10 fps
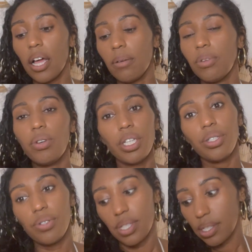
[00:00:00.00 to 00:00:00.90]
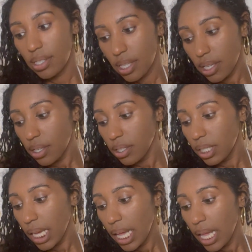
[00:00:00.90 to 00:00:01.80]
you can use distilled.
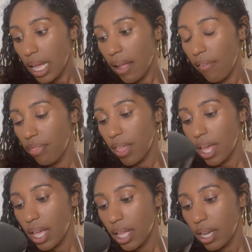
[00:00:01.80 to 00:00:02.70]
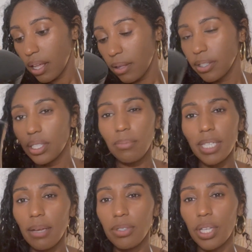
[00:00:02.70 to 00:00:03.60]
And then
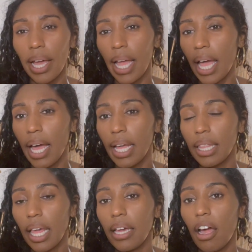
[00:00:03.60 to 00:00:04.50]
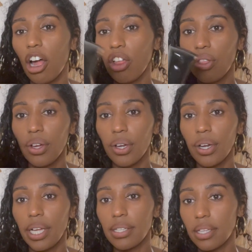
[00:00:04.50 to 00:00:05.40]
sometimes I add like
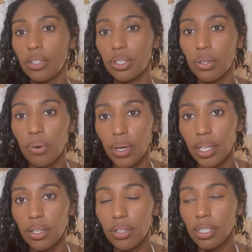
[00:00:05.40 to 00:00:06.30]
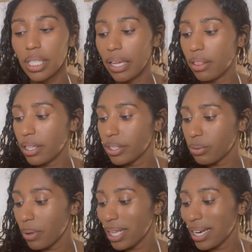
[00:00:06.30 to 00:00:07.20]
other essential oils. Like this
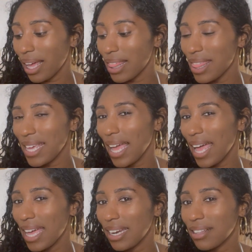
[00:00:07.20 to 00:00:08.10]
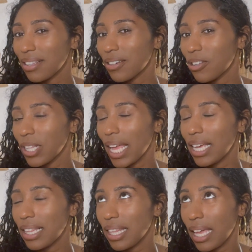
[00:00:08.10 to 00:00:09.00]
one, I think I added a little like
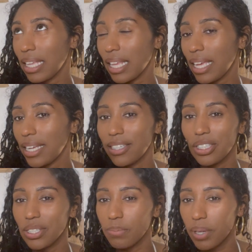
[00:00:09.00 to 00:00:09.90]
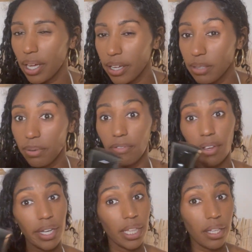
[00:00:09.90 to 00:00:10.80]
Lang Lang just because, but
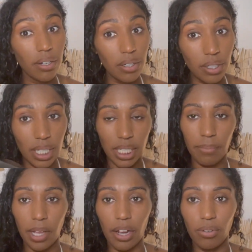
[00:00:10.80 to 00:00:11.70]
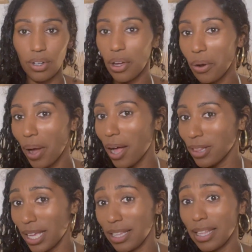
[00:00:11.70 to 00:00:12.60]
very little because I don't know how
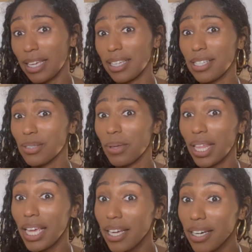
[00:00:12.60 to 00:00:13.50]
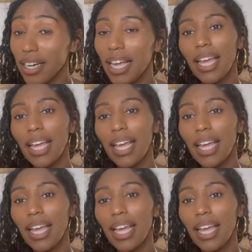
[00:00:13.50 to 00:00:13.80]
Lang Lang is with hair.